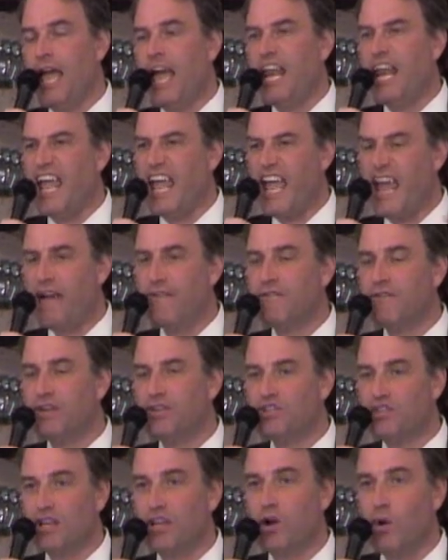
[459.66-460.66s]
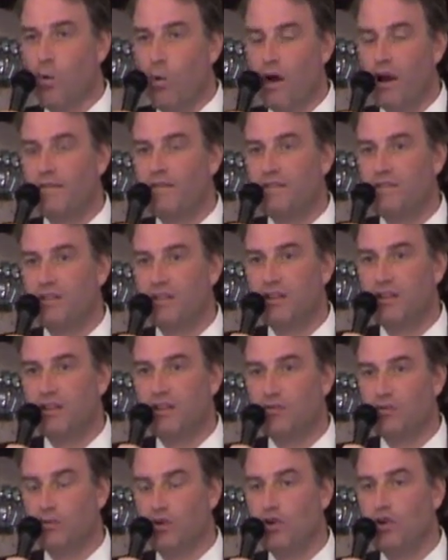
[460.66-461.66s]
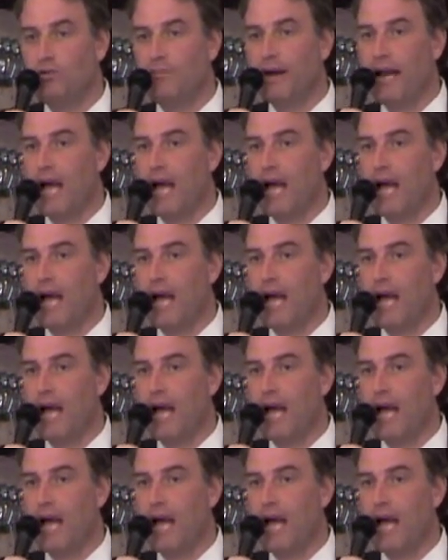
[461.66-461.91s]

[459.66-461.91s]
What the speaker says: And every single one of us in this room,